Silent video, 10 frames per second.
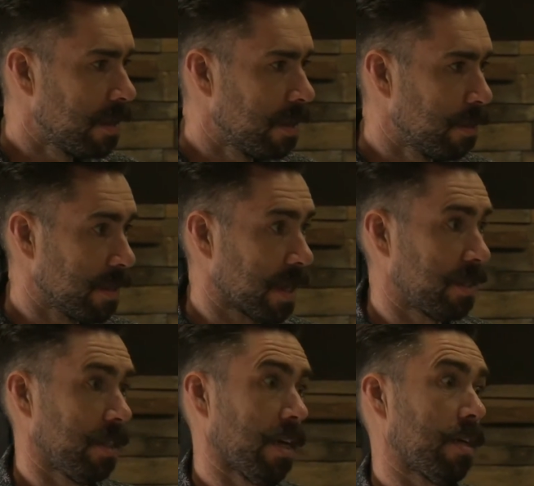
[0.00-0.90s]
it was
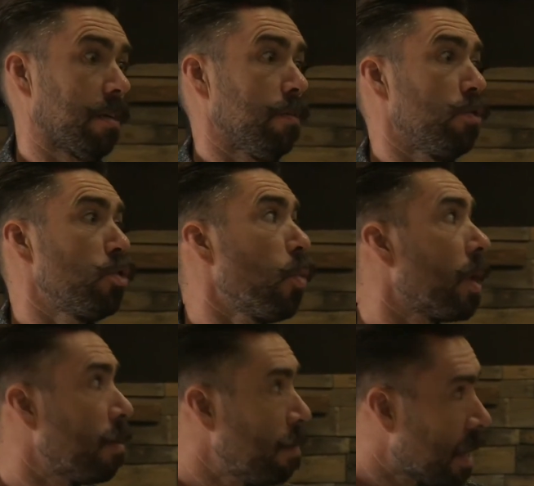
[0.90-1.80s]
actually
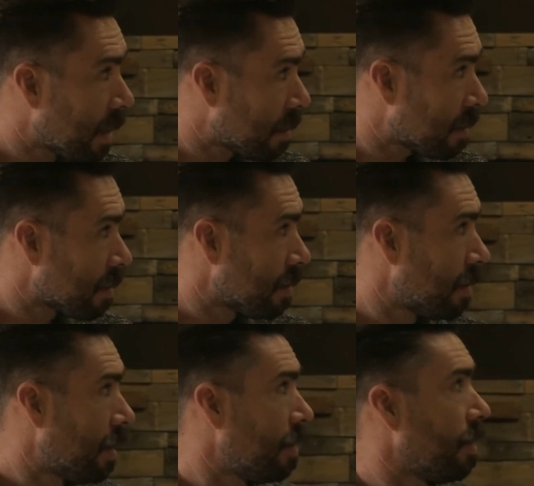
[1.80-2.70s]
20 minutes,
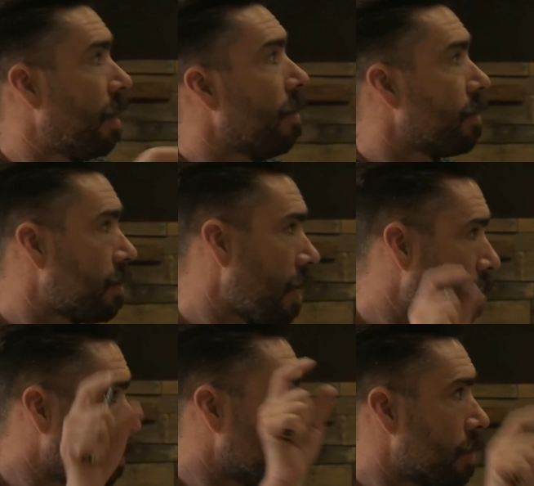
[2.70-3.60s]
and the other
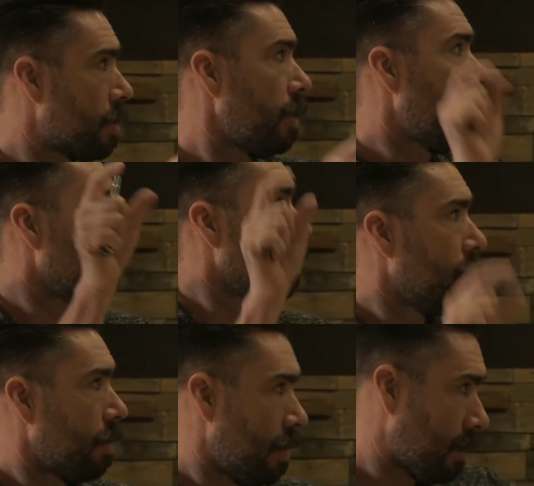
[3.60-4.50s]
time was
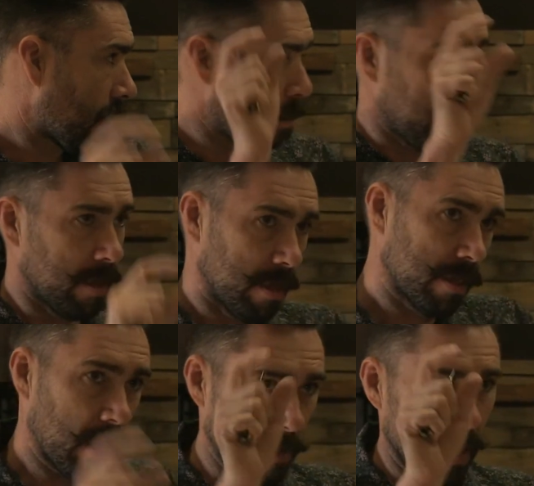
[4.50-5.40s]
this came in, this
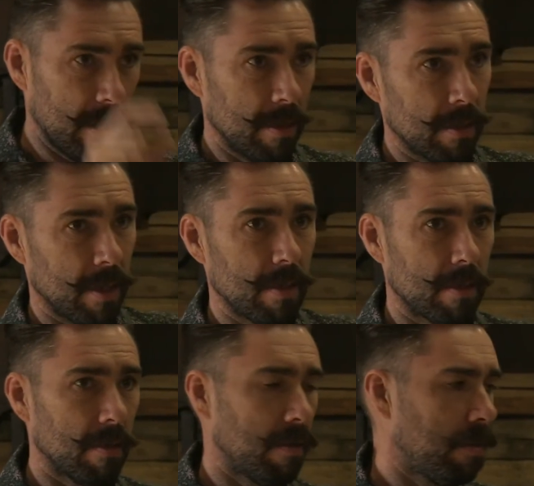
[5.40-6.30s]
came in, and
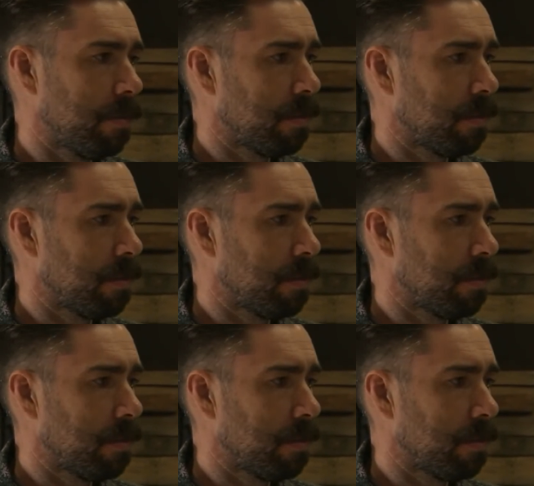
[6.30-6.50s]
so